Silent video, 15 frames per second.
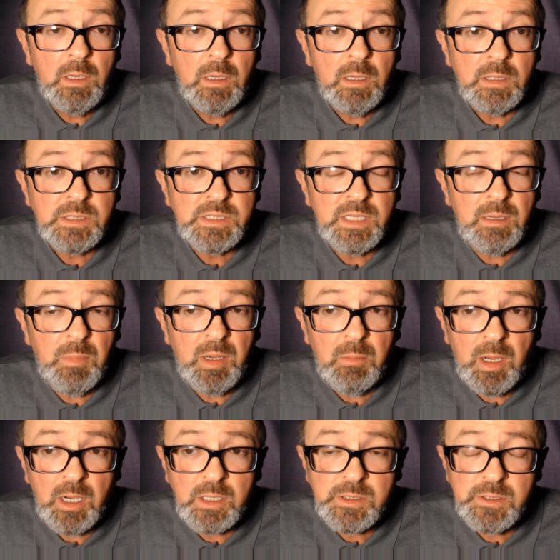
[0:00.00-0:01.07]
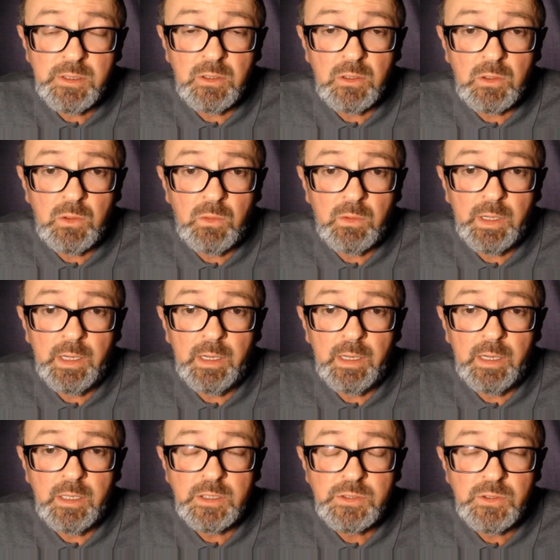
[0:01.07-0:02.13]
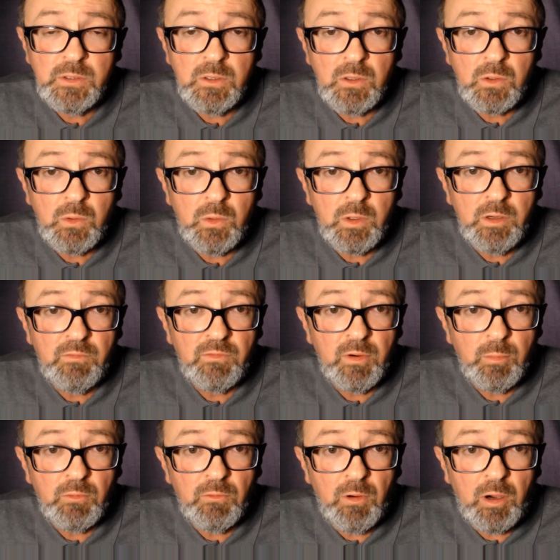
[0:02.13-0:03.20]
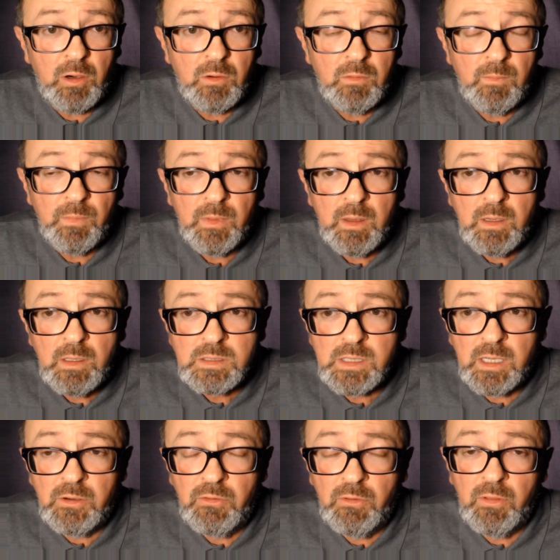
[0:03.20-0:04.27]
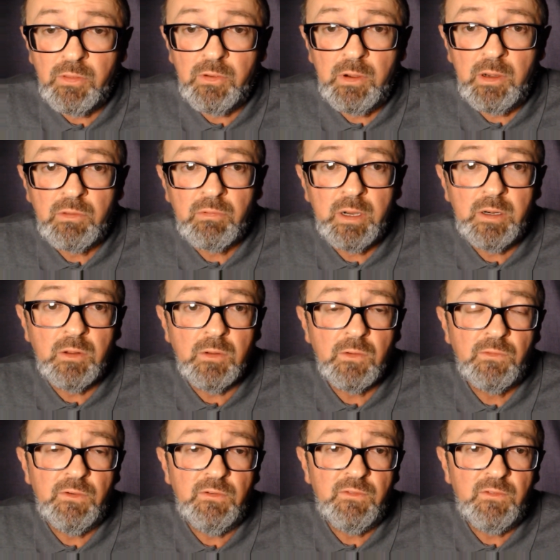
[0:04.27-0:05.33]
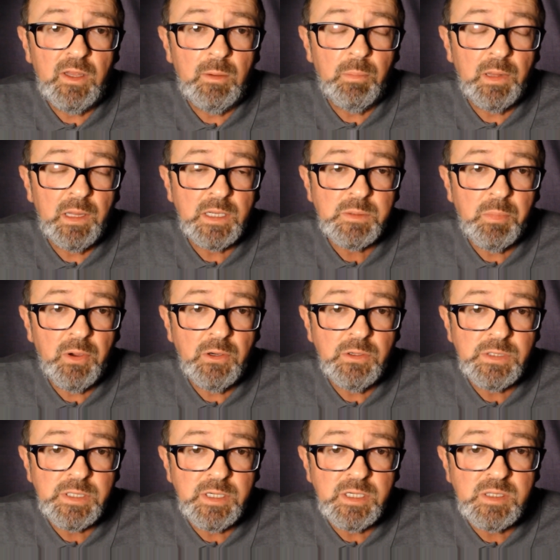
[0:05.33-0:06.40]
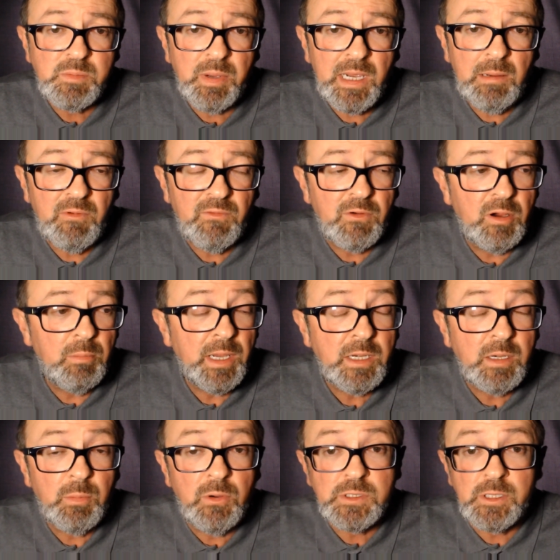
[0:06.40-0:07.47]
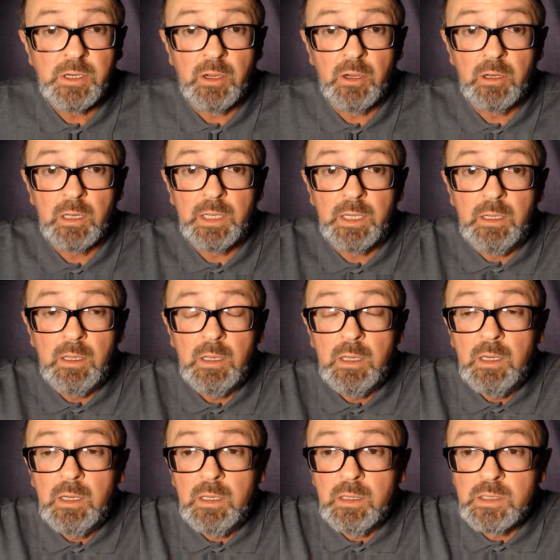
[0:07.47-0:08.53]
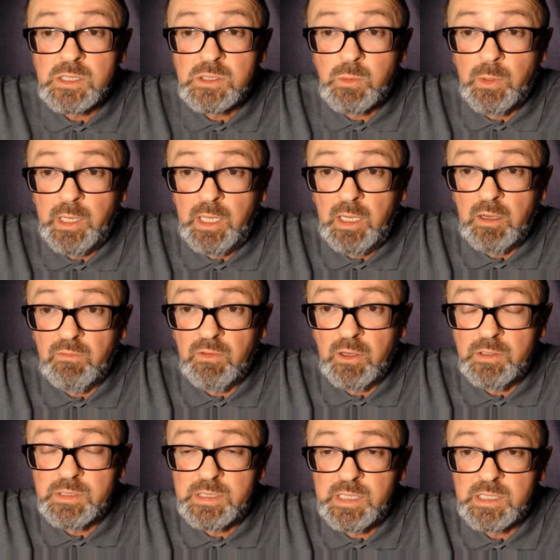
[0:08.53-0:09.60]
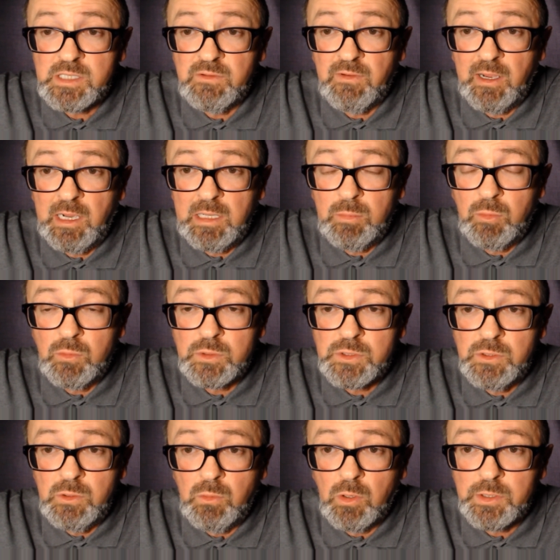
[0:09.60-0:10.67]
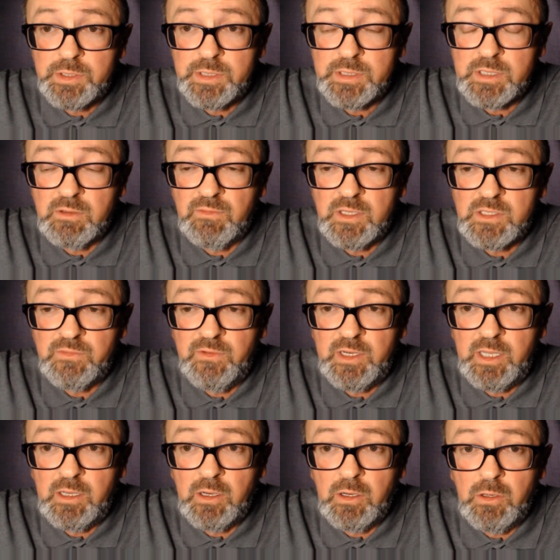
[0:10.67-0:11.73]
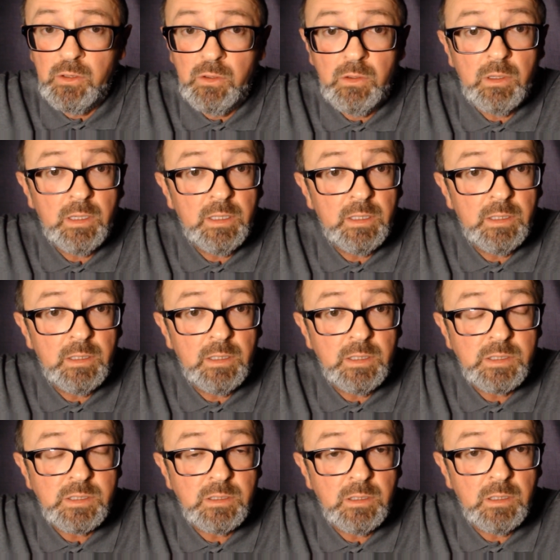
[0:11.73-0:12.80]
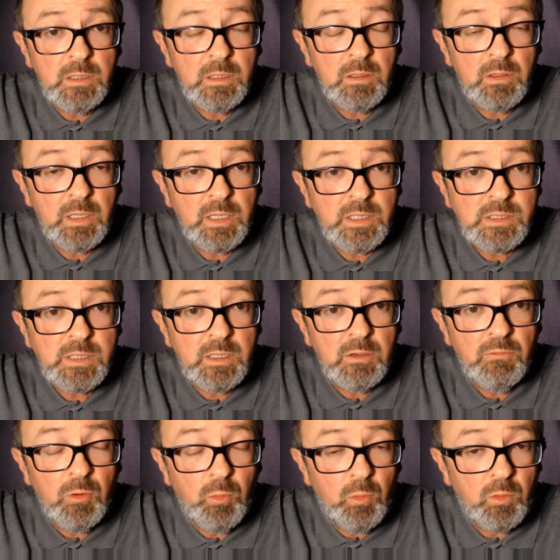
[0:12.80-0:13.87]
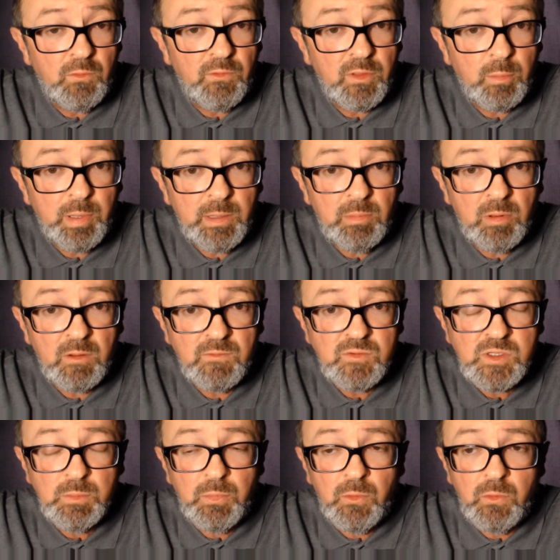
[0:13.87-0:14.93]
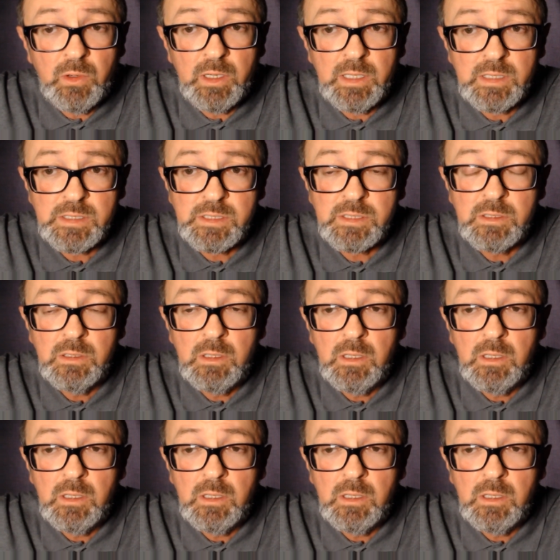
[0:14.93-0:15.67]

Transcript: a mintmark $2 coin and a $2 coin from a roll. It's $133.50 plus postage, payment via bank deposit only. There's 20 of those sets available to watchers of this video, and it's I guess a reward for the people that have supported us